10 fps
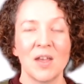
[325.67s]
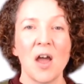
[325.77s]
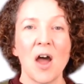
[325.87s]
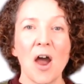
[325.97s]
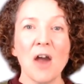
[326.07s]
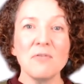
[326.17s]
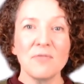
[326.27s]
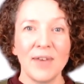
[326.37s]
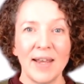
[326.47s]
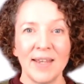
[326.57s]

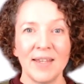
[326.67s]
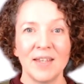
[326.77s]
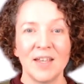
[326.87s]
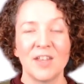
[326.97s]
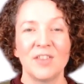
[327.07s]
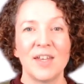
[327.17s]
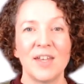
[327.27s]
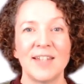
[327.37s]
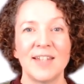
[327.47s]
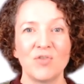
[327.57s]
Hopefully, the
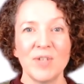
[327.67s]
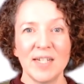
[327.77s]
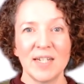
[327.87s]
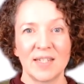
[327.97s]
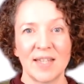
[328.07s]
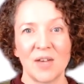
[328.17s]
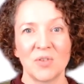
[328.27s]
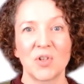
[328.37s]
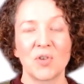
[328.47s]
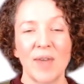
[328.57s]
dendritic
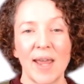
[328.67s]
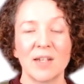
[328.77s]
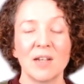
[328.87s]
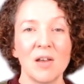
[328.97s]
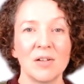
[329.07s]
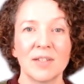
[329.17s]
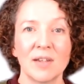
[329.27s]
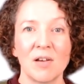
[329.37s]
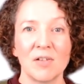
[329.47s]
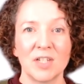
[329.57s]
cells create lots
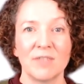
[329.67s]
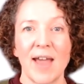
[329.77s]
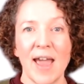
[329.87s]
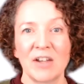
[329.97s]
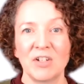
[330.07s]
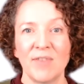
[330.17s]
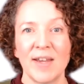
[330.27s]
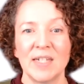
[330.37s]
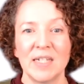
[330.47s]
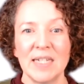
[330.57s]
and lots of
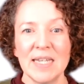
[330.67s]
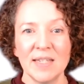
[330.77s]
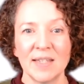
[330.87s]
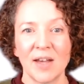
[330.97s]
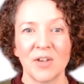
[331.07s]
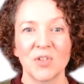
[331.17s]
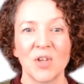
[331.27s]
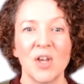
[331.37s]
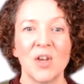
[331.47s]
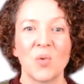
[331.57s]
activated T cells,
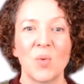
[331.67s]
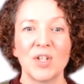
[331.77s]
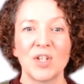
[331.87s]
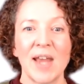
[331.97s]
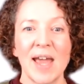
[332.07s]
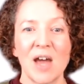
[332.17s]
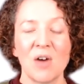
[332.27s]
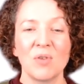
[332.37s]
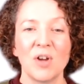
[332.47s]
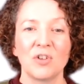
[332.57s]
which
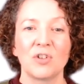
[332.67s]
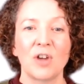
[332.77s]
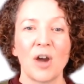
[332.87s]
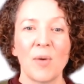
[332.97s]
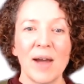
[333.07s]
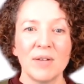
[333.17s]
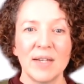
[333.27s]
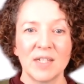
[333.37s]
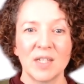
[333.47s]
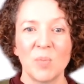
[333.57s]
now go out
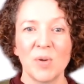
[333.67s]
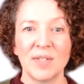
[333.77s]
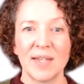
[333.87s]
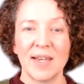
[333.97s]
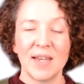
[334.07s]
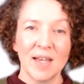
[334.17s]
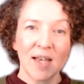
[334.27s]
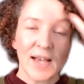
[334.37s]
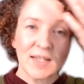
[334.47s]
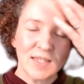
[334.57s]
into the body
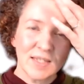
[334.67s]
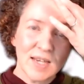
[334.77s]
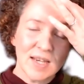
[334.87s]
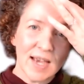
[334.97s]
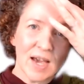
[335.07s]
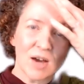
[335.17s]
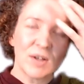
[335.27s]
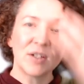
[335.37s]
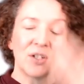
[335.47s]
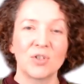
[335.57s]
and seek out
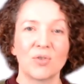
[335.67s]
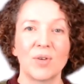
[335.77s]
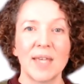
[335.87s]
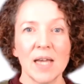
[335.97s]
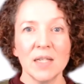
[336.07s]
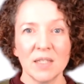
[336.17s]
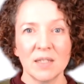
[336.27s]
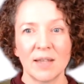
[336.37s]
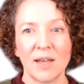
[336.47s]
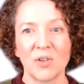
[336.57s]
and destroy cancer
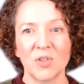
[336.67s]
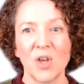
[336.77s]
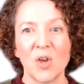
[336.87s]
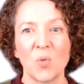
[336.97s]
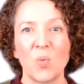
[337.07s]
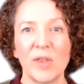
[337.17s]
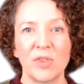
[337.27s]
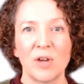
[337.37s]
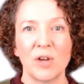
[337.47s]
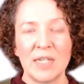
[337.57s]
cells with
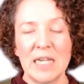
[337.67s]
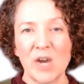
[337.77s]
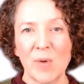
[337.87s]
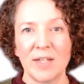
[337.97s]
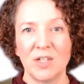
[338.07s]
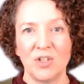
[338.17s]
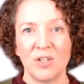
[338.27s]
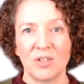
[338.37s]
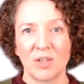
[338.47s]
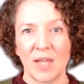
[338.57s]
those
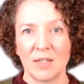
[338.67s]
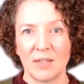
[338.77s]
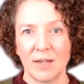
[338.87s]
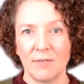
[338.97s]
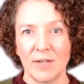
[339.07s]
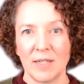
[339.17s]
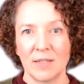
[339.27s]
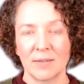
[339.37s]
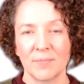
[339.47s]
neoantigens on their surface.